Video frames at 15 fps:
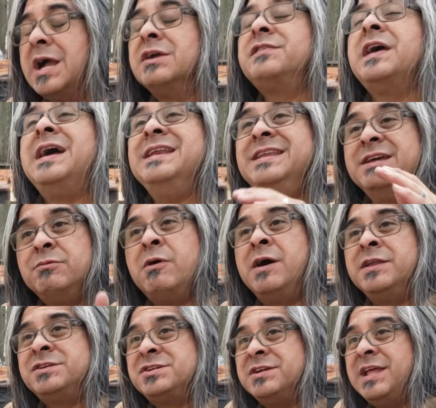I did
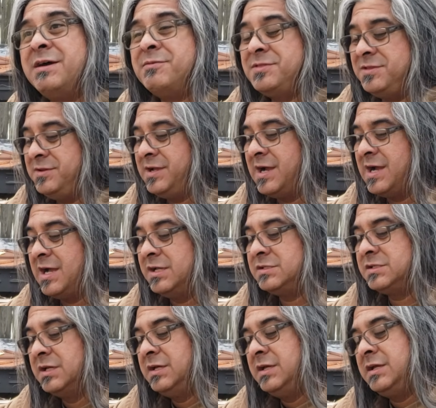want to share that with you
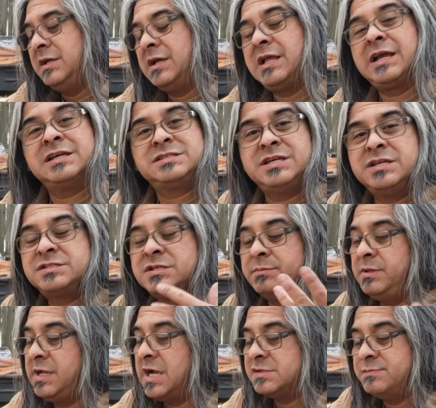guys. Like I said,
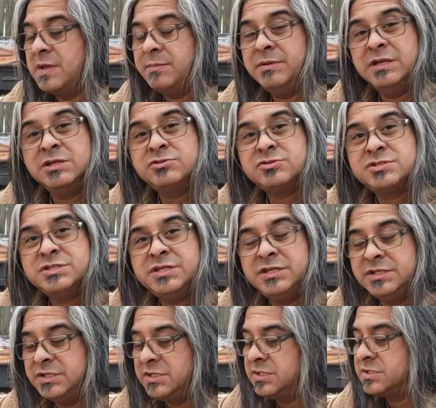some of you guys may be interested
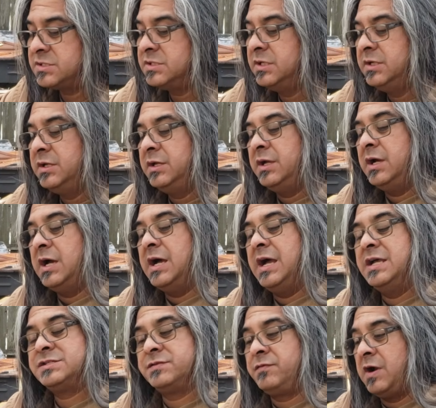in this.
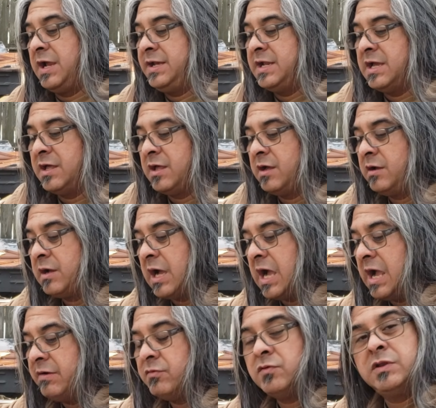As of right now,
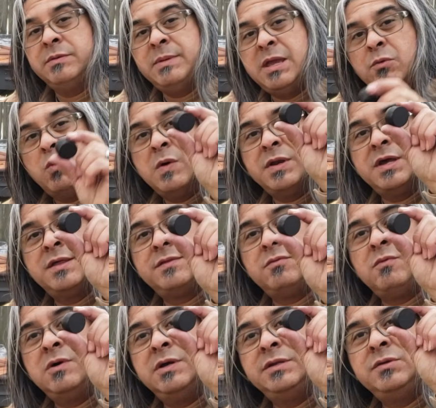I've only made one other
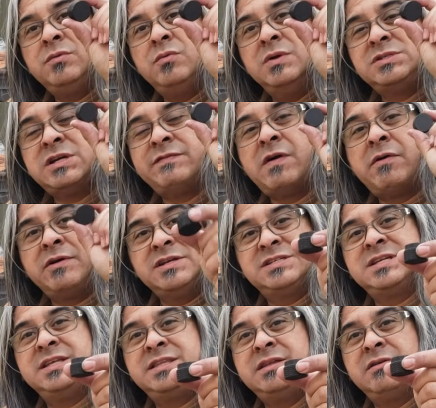one, which I've already
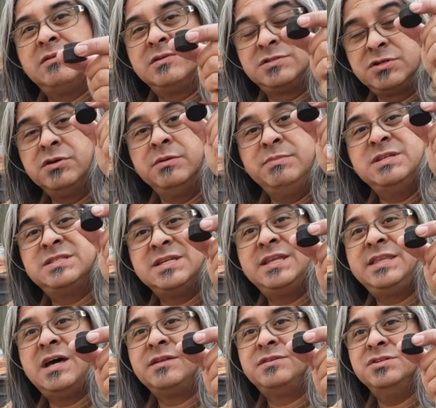sent, or it's going to be
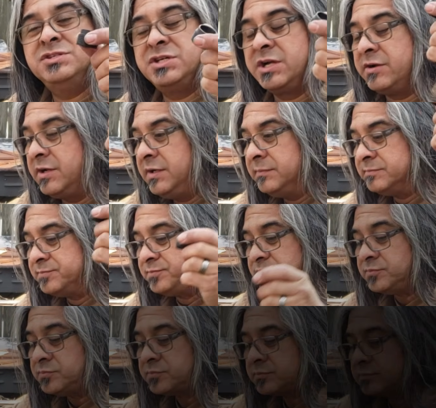sent out to Jerry, and
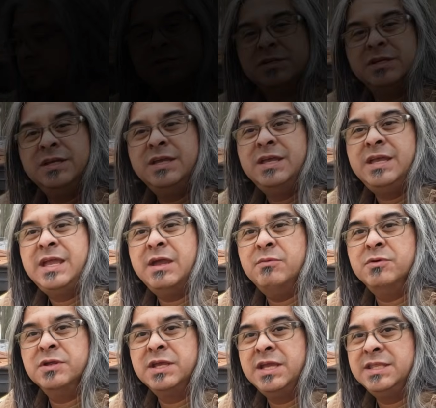pretty much. And
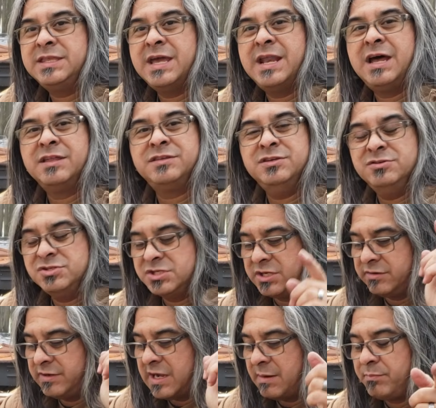we're going to get that out to you,
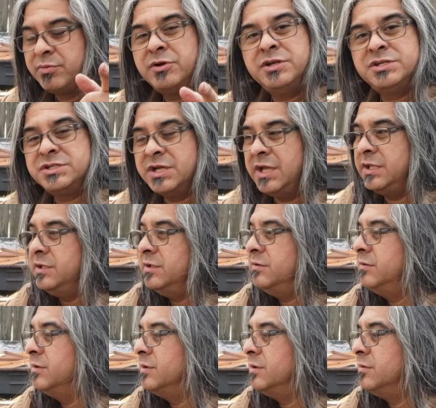Jerry. I appreciate
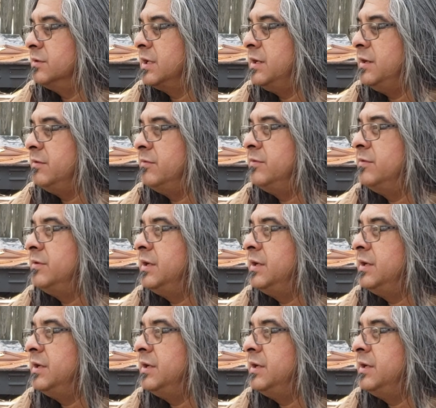you, you know, getting